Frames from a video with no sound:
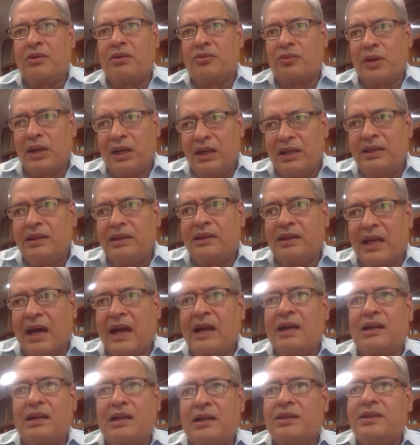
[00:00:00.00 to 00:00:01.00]
really
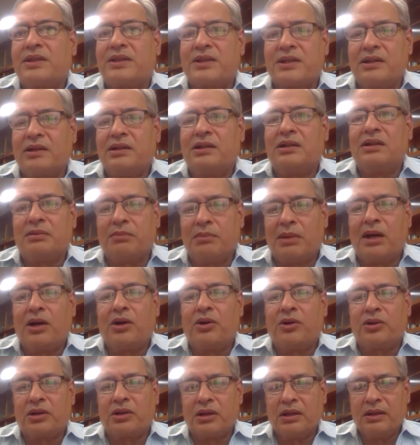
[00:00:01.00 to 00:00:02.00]
that concerned
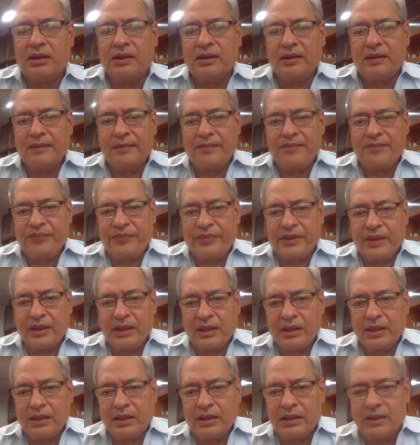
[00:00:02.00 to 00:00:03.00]
about
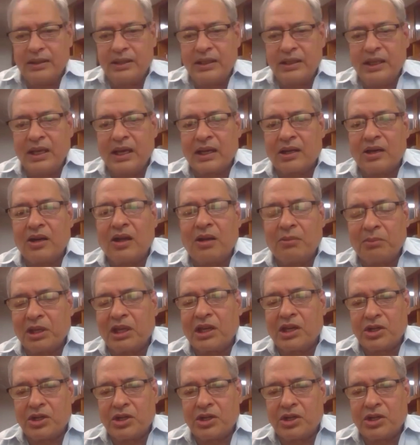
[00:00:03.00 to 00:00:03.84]
the economic